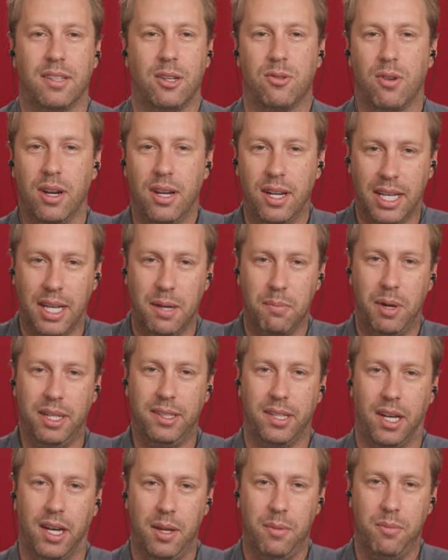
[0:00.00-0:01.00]
I tried to get my
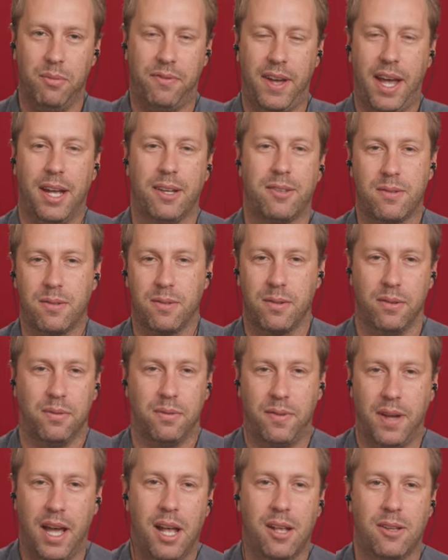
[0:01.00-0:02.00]
time faster and
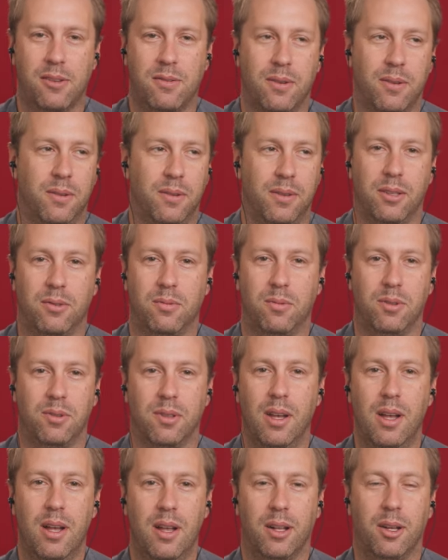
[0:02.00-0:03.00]
faster. This was
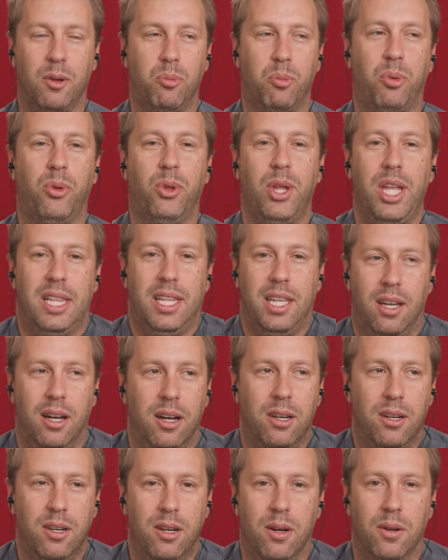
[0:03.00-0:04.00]
completely
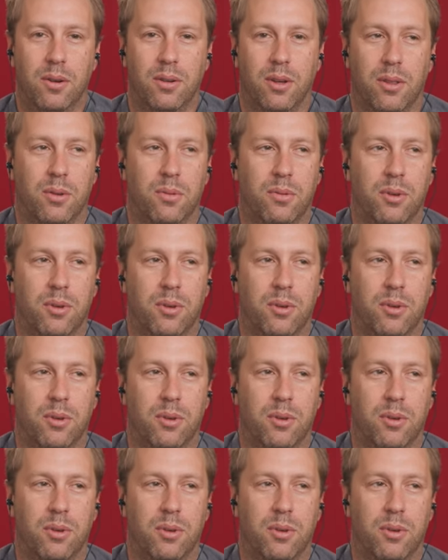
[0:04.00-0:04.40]
unknown to the